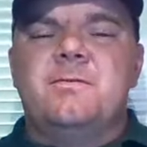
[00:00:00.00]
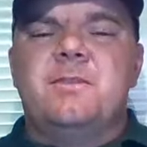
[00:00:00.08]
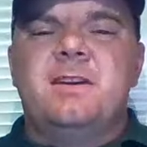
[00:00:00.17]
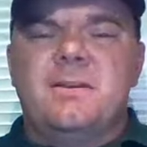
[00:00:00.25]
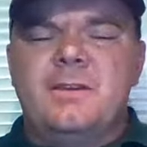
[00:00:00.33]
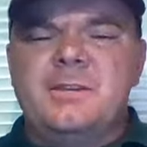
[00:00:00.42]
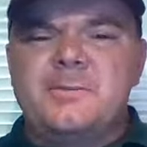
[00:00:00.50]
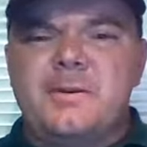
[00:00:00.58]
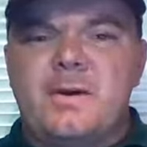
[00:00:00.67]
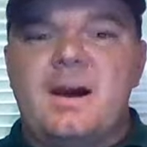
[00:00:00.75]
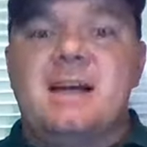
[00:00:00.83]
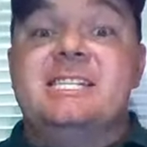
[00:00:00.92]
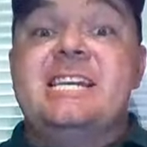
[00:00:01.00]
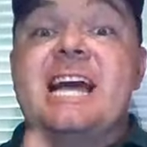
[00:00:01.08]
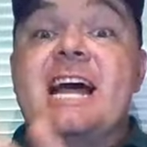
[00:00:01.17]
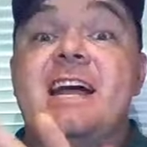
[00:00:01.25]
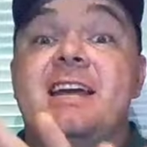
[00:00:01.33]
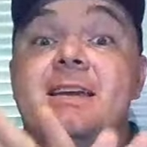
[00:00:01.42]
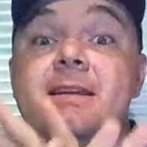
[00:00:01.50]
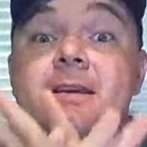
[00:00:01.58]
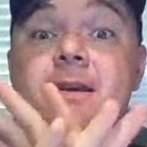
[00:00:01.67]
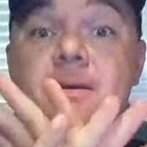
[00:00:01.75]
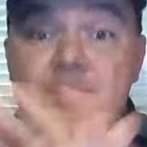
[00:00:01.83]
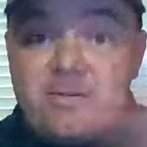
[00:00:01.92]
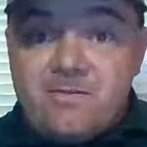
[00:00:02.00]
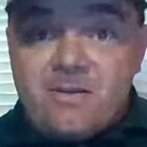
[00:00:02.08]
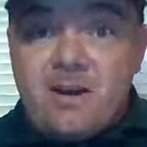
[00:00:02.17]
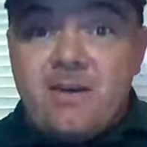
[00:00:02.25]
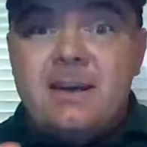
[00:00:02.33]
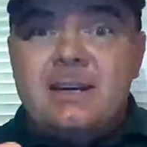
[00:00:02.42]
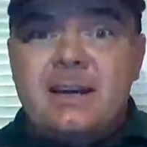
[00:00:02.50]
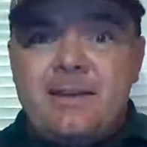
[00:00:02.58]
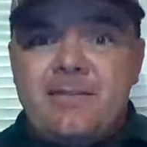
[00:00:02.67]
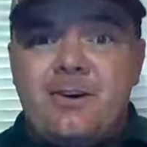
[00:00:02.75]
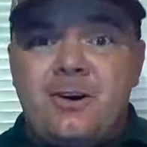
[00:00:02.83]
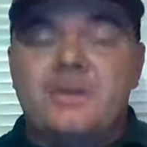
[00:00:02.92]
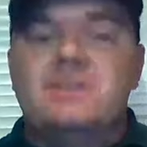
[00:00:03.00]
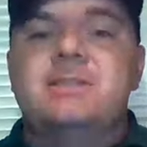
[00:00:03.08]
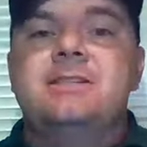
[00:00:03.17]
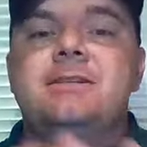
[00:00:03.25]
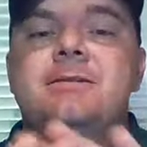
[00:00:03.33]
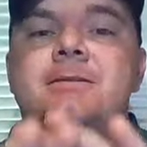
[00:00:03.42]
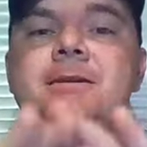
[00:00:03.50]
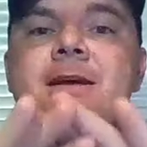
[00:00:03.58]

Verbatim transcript: enrichment wise, you gotta get be very diverse